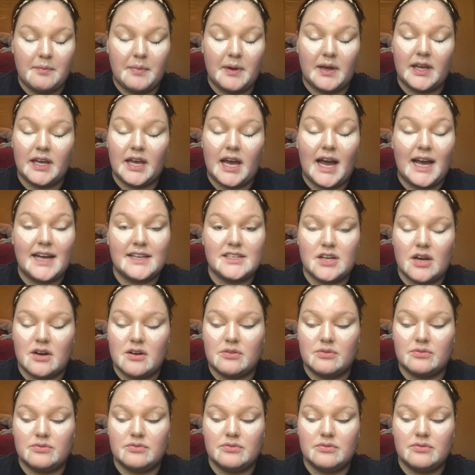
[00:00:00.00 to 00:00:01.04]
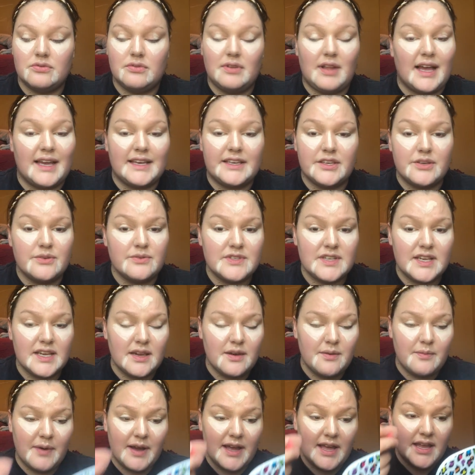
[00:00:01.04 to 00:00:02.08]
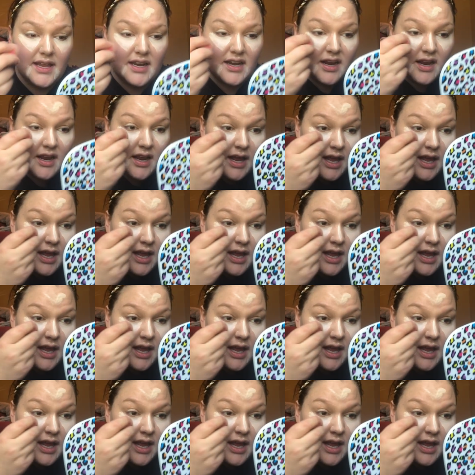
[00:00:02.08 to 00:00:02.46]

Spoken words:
But I don't like using it wet.